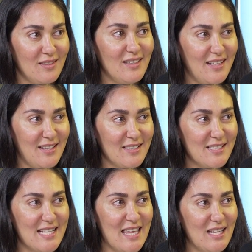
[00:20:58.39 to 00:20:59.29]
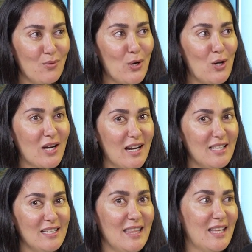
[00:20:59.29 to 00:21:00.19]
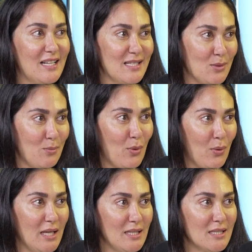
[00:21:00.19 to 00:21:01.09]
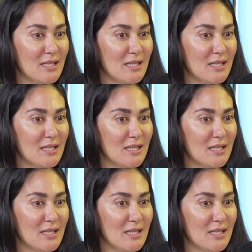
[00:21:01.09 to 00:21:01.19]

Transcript: Yeah, because I think we all kind of that at some point,